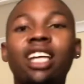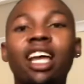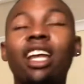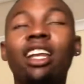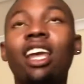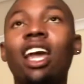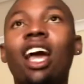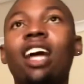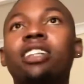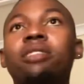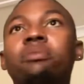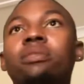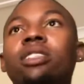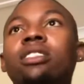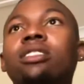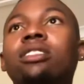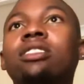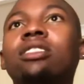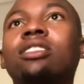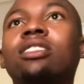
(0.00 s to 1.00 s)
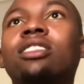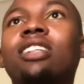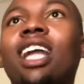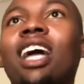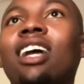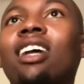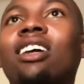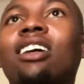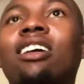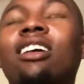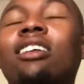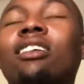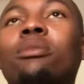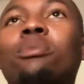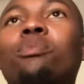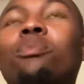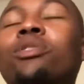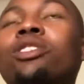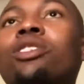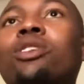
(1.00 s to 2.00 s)
any admin. Like
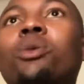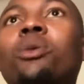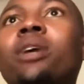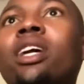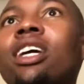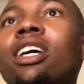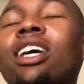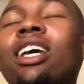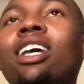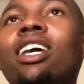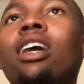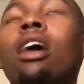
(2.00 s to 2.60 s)
doing e